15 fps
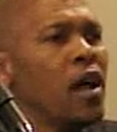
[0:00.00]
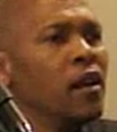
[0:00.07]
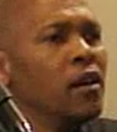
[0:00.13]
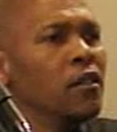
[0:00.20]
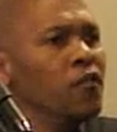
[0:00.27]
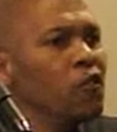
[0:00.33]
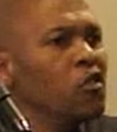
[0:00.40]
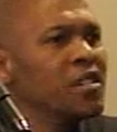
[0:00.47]

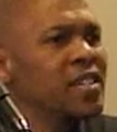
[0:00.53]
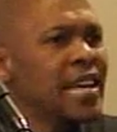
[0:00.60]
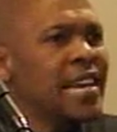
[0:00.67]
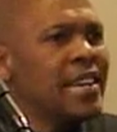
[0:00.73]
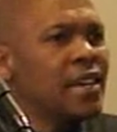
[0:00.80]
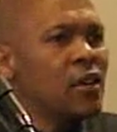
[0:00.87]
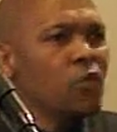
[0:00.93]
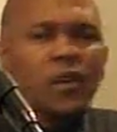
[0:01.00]
well for
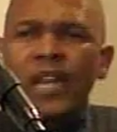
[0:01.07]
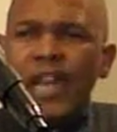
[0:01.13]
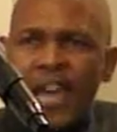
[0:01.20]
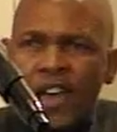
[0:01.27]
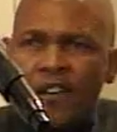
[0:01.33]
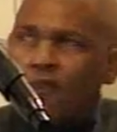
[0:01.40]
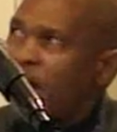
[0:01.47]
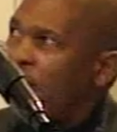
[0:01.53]
training, we
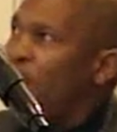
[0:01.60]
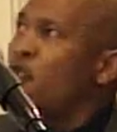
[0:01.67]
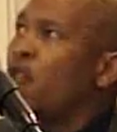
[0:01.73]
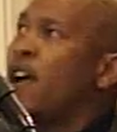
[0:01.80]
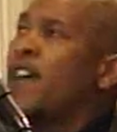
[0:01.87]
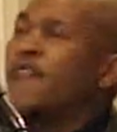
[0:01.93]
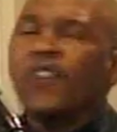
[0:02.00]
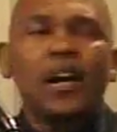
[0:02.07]

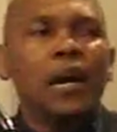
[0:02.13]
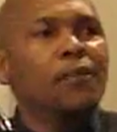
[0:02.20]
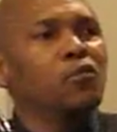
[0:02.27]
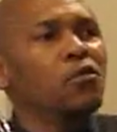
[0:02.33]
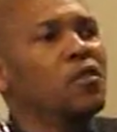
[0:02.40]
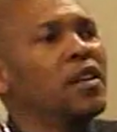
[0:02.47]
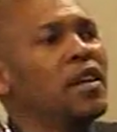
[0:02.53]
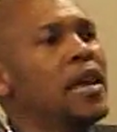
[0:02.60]
forever
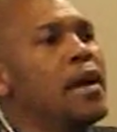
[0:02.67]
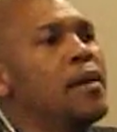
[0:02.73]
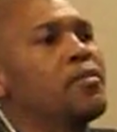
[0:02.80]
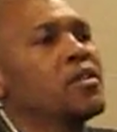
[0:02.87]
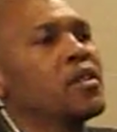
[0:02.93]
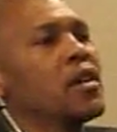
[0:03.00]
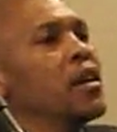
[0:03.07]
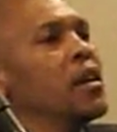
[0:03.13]
come to the
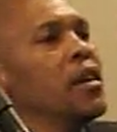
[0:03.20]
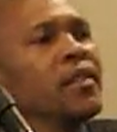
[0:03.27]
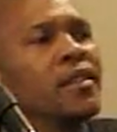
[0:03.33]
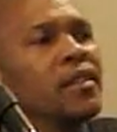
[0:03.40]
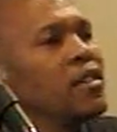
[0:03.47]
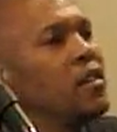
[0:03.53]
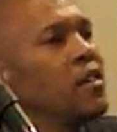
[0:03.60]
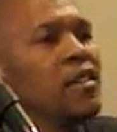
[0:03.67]
labs,
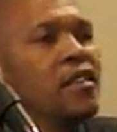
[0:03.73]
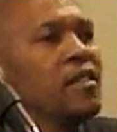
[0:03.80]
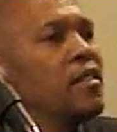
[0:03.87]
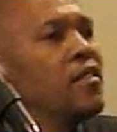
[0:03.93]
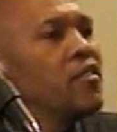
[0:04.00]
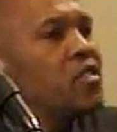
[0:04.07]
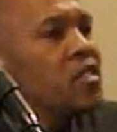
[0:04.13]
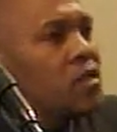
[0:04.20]

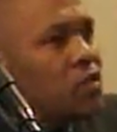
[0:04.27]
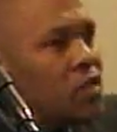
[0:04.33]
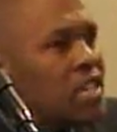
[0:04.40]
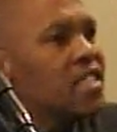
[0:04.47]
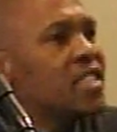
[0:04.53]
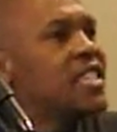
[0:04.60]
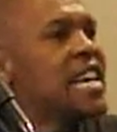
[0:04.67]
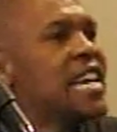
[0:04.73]

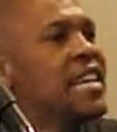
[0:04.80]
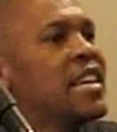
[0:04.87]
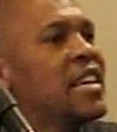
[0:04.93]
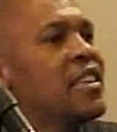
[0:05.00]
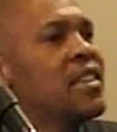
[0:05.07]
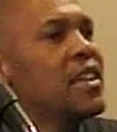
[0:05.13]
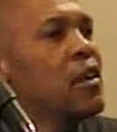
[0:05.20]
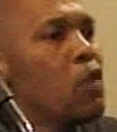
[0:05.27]
there's
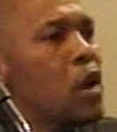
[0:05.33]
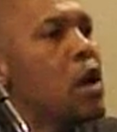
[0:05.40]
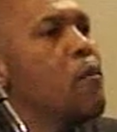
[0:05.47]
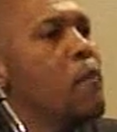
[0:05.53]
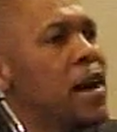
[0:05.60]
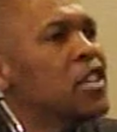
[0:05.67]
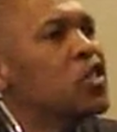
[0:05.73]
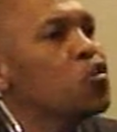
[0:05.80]
training in there.
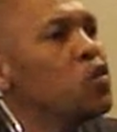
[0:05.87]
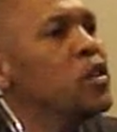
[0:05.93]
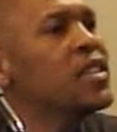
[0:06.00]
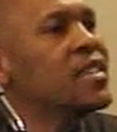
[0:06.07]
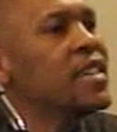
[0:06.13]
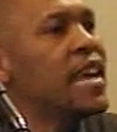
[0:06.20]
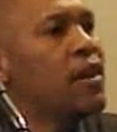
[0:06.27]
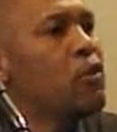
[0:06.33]
Where must we
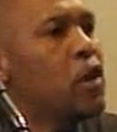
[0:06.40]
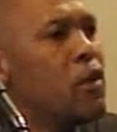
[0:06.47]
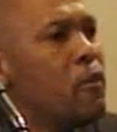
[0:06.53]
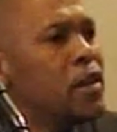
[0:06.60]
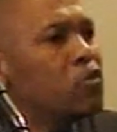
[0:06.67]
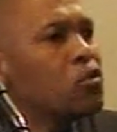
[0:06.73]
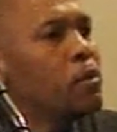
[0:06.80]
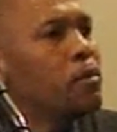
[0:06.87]
train?
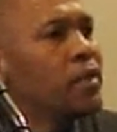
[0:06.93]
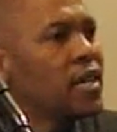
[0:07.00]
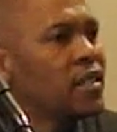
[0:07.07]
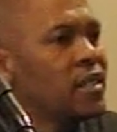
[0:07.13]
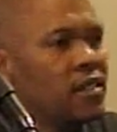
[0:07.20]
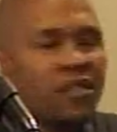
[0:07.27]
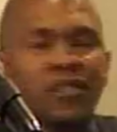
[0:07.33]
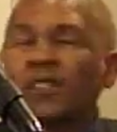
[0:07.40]
Where must we
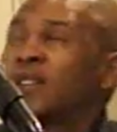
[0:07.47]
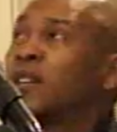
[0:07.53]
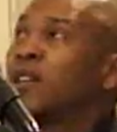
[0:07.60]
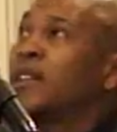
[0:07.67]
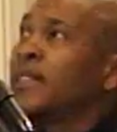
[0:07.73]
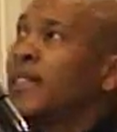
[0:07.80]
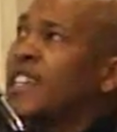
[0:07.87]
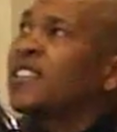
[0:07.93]
practice?
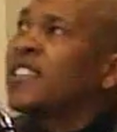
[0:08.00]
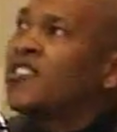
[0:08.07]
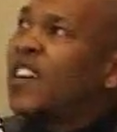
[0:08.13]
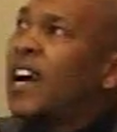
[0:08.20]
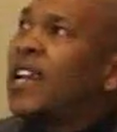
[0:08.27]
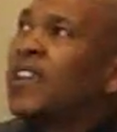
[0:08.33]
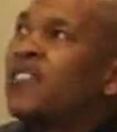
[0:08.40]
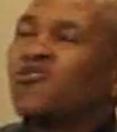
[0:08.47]
That's the
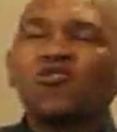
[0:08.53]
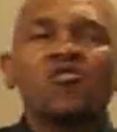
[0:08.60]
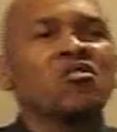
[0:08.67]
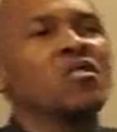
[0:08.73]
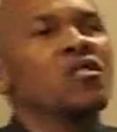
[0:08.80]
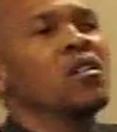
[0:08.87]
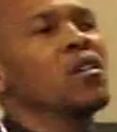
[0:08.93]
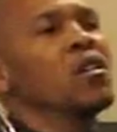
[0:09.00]

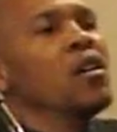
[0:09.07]
challenge.